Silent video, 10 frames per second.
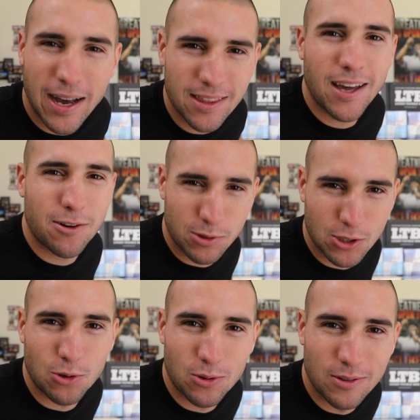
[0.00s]
I thought it was
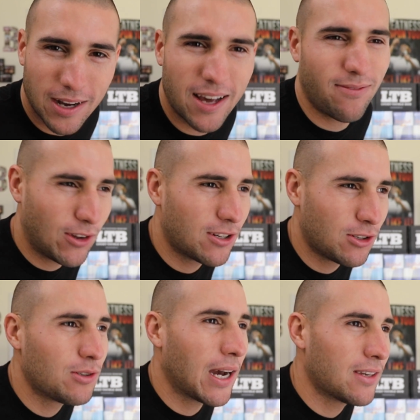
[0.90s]
cool. I
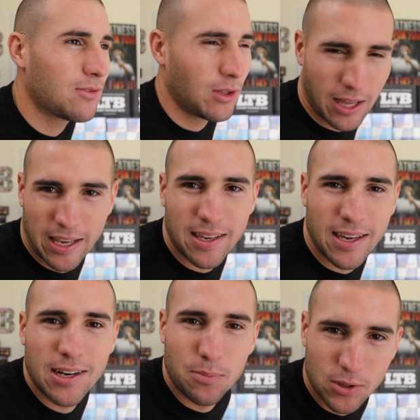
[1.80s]
figured you guys would like
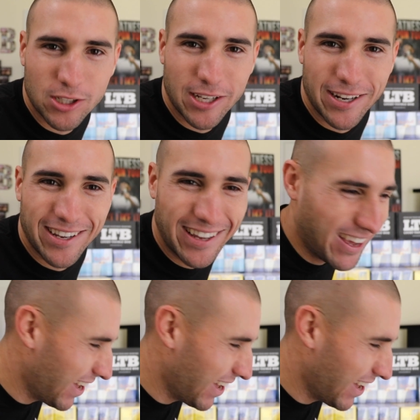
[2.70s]
it and appreciate it.